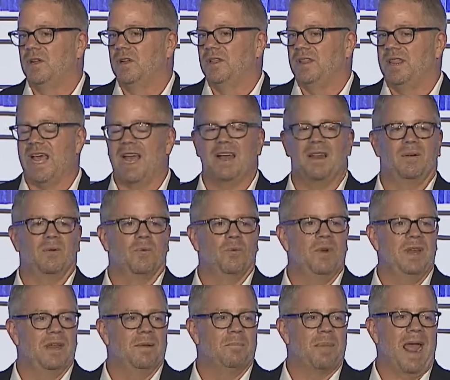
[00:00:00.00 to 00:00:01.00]
That we
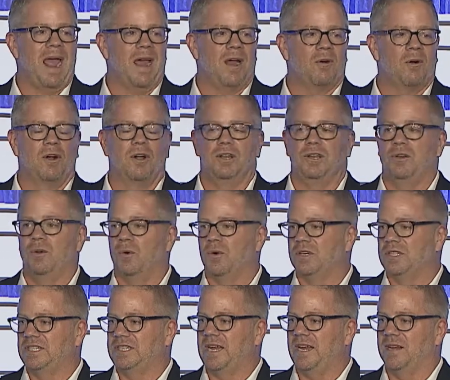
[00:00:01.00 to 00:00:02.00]
empower your
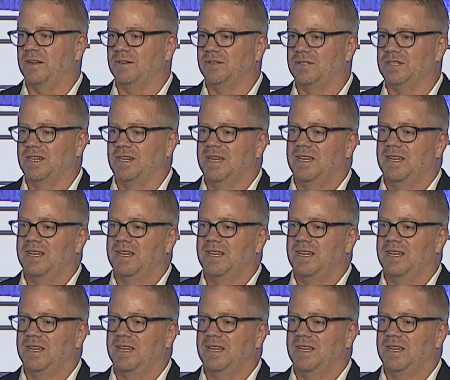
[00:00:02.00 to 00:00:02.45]
sales